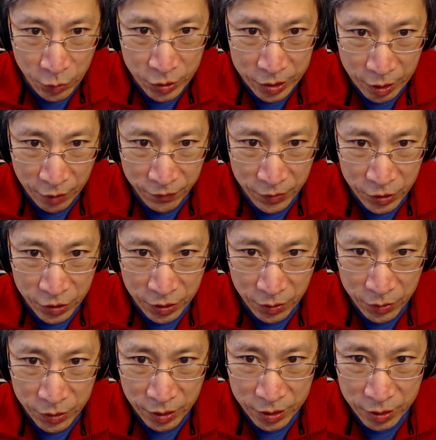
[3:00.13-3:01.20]
stuff it
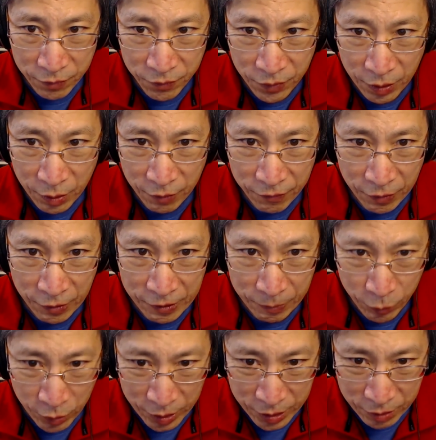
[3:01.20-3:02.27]
shows. So it's very, very
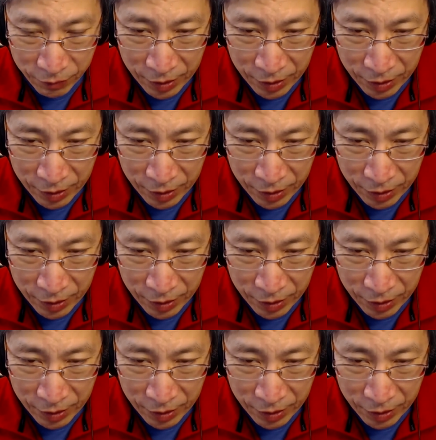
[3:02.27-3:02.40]
impressive.